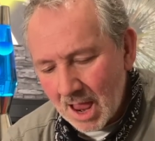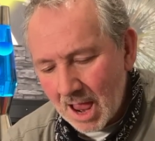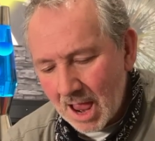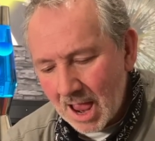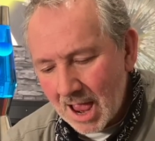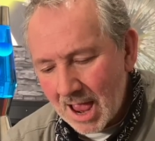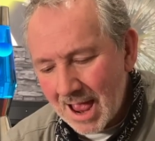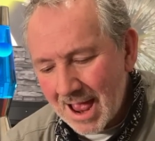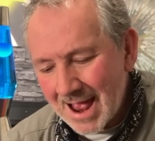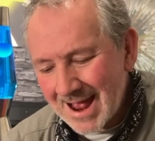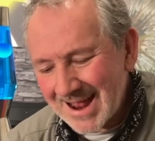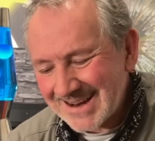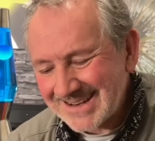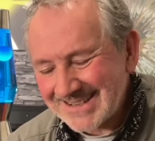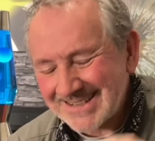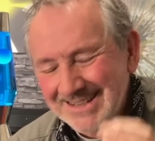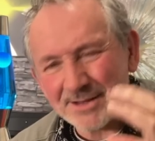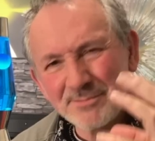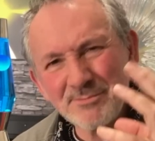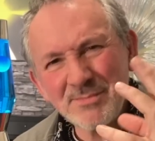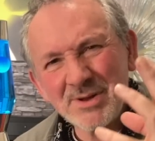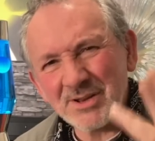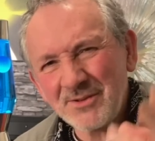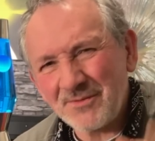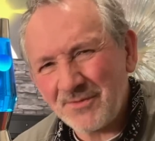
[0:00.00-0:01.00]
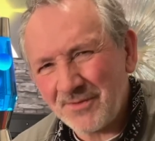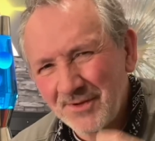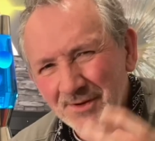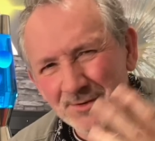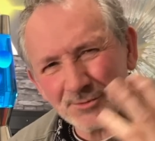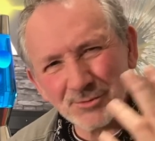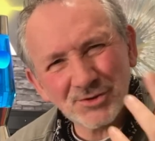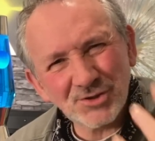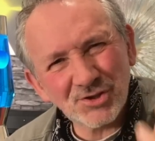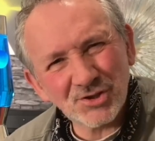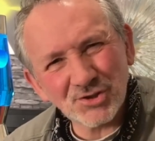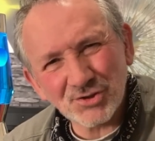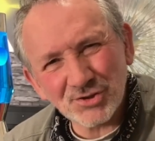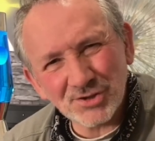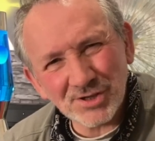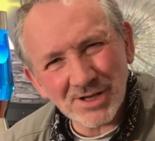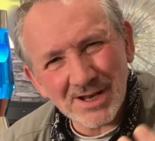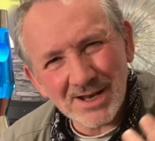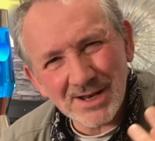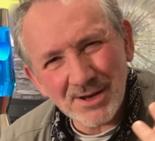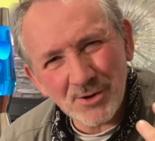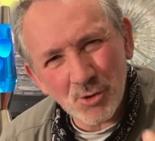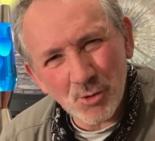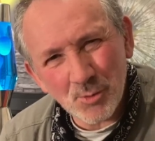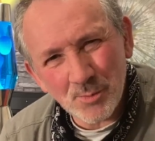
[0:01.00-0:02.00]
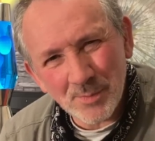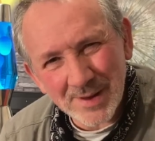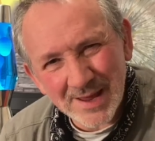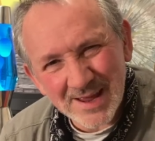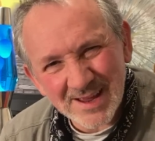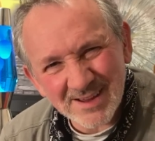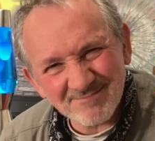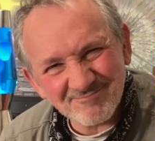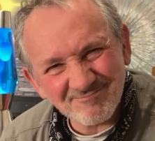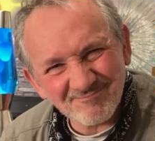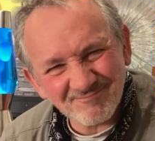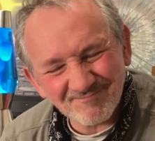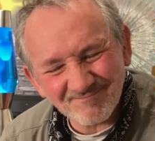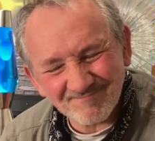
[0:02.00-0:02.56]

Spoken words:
and the mid feels just a little bit